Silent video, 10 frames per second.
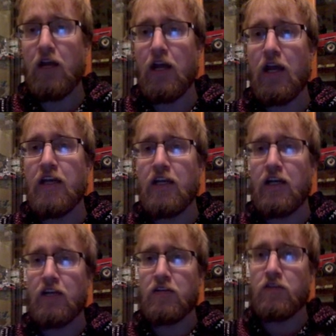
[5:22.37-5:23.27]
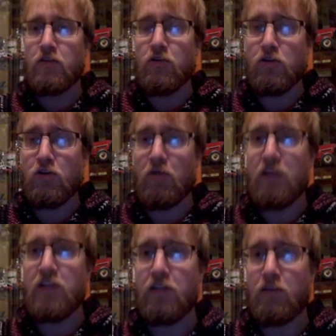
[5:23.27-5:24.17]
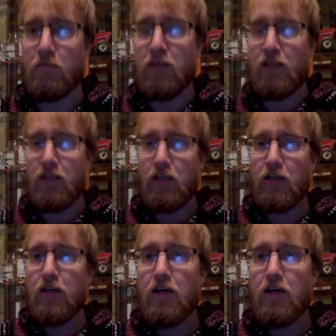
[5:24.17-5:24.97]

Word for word: ending institutional racism in the